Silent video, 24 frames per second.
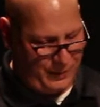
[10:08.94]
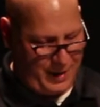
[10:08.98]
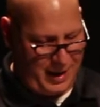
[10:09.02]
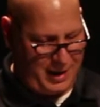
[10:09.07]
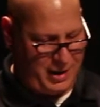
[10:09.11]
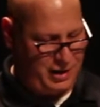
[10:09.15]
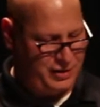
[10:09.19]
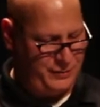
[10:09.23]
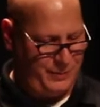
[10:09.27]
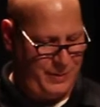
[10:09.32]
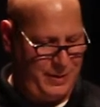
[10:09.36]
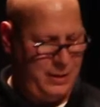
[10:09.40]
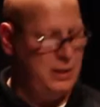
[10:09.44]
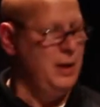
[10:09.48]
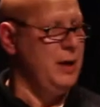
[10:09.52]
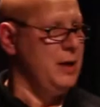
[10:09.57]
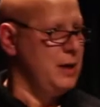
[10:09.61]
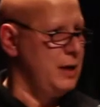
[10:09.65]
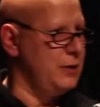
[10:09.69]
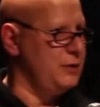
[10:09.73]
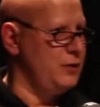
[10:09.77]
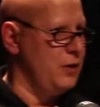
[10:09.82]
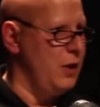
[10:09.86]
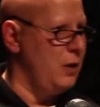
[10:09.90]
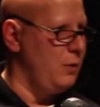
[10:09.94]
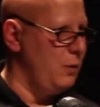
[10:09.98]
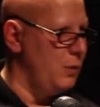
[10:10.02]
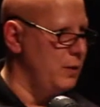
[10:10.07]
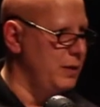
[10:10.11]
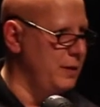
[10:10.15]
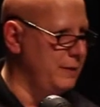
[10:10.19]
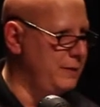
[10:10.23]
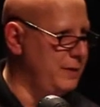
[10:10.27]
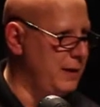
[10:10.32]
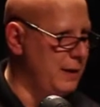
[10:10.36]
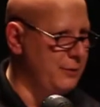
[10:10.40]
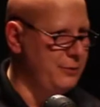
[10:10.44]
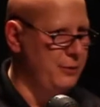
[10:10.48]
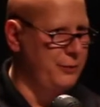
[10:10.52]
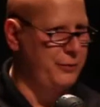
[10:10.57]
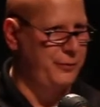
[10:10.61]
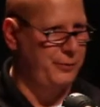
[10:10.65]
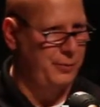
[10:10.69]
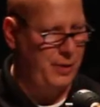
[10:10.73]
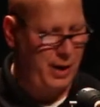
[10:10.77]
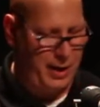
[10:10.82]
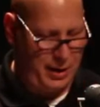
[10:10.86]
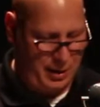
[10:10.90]
management is not one of the other
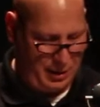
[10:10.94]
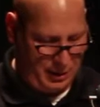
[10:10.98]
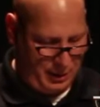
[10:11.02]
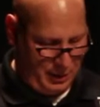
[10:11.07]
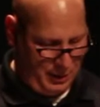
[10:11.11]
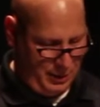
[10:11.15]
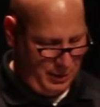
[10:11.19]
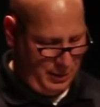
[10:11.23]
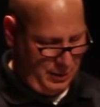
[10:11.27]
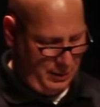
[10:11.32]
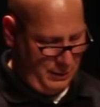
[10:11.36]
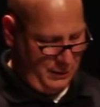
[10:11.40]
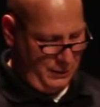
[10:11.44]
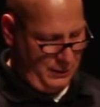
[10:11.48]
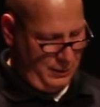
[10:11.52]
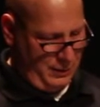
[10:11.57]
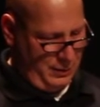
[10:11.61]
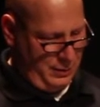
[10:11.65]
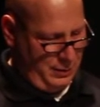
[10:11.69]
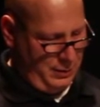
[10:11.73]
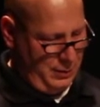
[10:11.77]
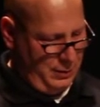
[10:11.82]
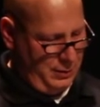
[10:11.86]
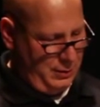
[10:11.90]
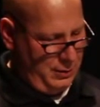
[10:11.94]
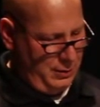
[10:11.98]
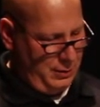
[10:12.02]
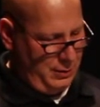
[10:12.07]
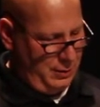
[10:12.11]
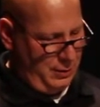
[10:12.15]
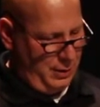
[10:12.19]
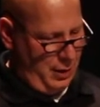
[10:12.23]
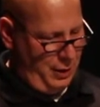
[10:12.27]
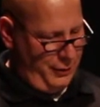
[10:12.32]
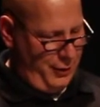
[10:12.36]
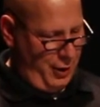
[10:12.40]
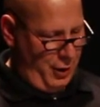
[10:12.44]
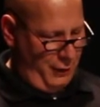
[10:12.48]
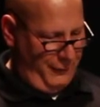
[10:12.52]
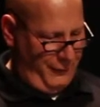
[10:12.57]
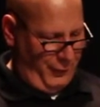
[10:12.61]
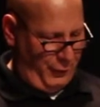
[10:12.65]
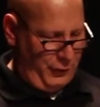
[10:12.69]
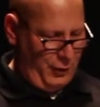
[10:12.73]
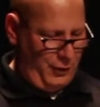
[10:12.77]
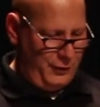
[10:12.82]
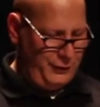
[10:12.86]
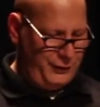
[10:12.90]
3. Although,
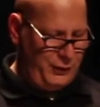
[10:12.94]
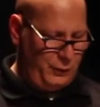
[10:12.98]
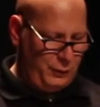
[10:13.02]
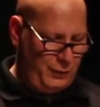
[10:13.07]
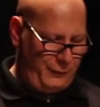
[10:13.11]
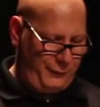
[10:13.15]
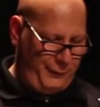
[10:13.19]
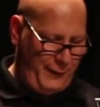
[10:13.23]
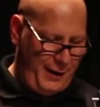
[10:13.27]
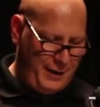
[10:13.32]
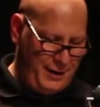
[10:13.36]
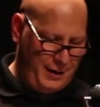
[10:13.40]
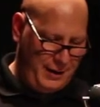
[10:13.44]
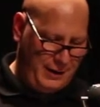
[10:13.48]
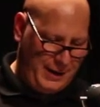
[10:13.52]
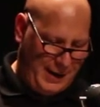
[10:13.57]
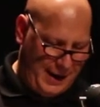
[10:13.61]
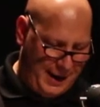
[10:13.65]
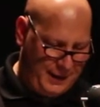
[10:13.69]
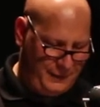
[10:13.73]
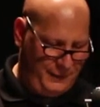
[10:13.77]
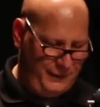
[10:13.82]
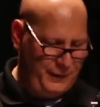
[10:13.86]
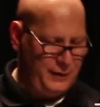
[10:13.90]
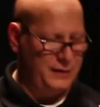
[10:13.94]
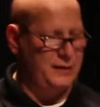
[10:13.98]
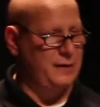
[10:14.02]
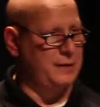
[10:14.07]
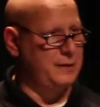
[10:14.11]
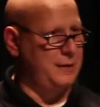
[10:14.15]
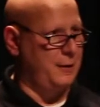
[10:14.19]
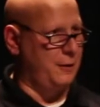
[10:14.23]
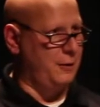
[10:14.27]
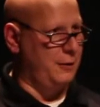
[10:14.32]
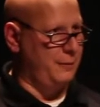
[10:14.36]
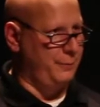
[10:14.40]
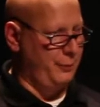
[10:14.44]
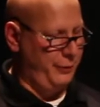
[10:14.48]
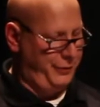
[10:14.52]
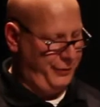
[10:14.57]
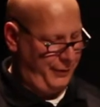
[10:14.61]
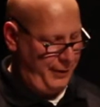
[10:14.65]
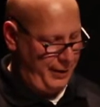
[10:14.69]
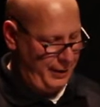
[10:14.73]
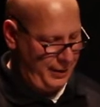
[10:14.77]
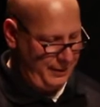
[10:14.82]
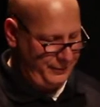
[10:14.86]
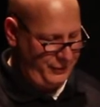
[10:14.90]
for those who are offended, envy is a terrible
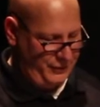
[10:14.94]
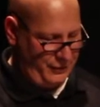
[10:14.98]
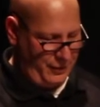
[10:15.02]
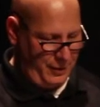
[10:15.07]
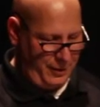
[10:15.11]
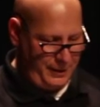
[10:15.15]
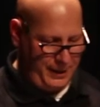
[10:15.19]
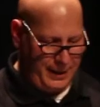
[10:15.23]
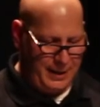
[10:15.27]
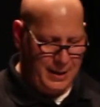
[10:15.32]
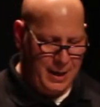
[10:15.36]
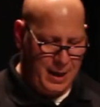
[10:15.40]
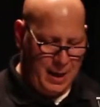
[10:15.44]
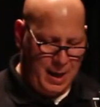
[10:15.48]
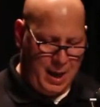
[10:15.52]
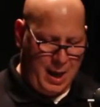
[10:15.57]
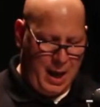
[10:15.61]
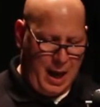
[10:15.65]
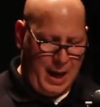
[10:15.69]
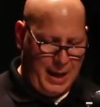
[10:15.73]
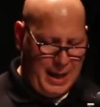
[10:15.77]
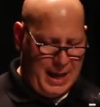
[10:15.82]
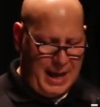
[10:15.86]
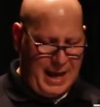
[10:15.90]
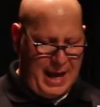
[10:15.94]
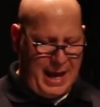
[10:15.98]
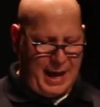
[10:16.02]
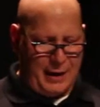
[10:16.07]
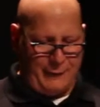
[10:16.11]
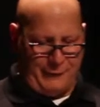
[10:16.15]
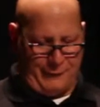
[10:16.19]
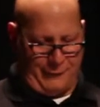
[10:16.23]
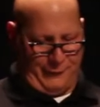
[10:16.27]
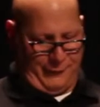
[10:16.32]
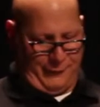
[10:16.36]
thing. I'm sorry. If